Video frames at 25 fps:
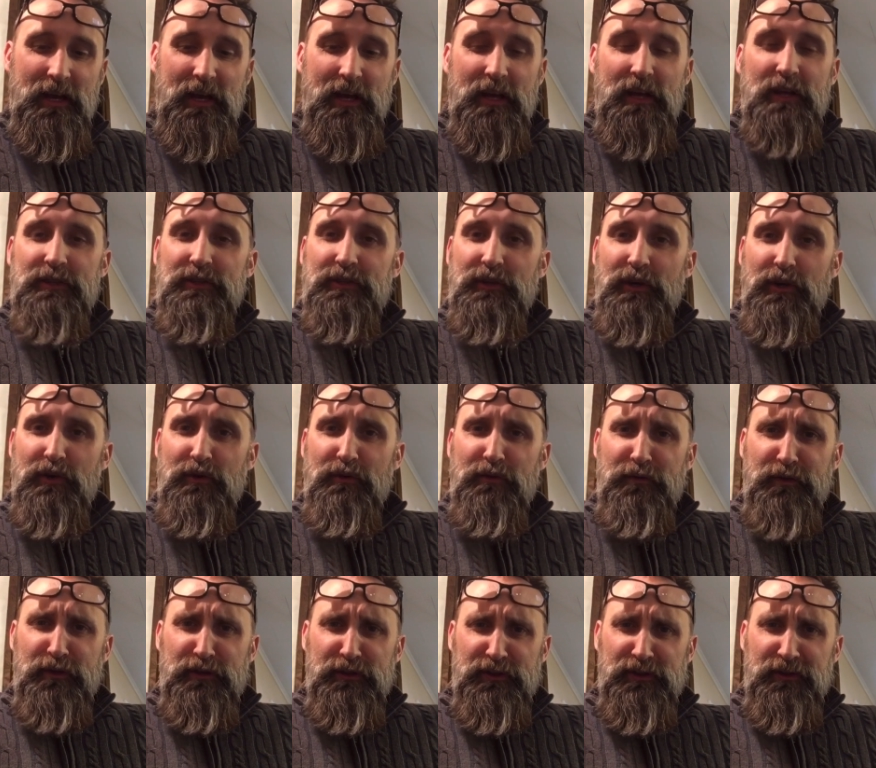So
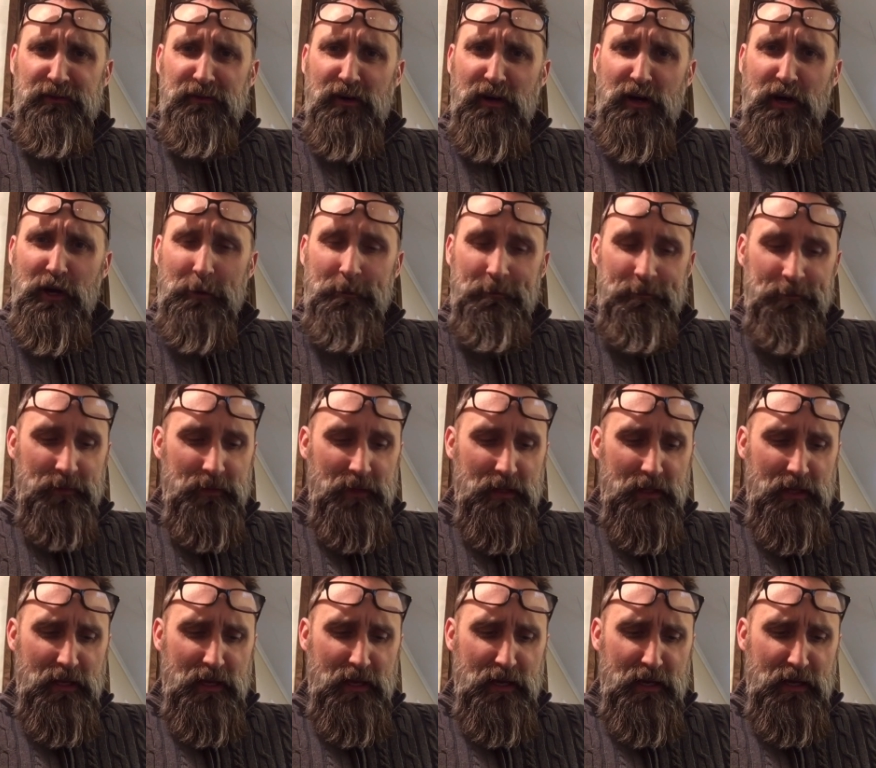first of all,
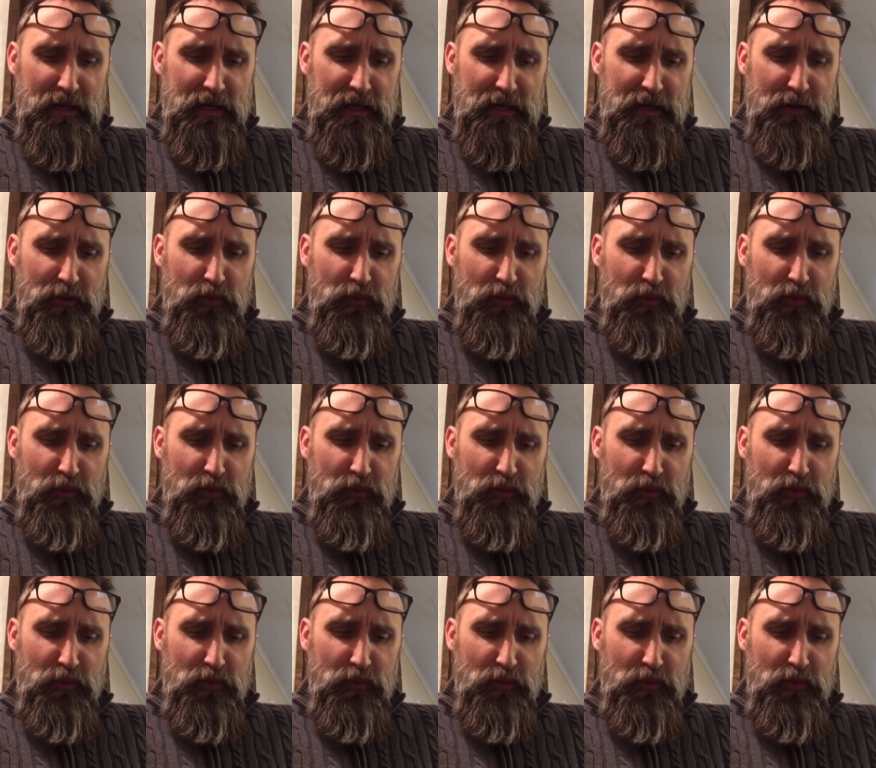uh,